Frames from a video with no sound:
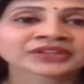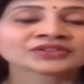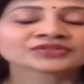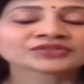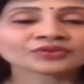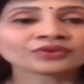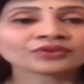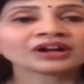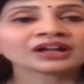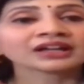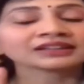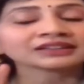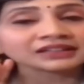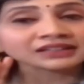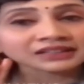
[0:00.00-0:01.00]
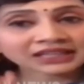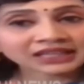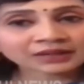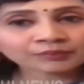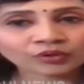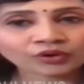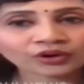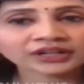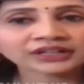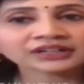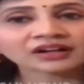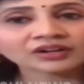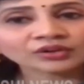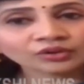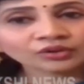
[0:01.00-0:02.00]
So the T point,
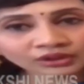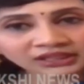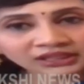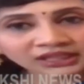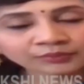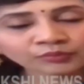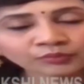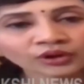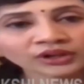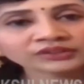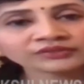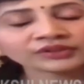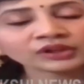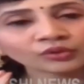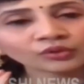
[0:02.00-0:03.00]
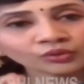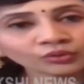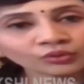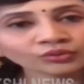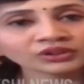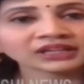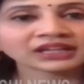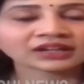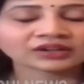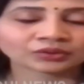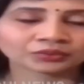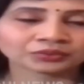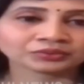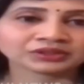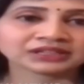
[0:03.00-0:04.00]
a good T point will only and
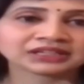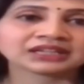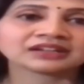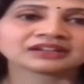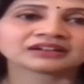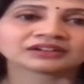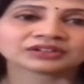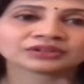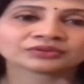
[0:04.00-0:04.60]
only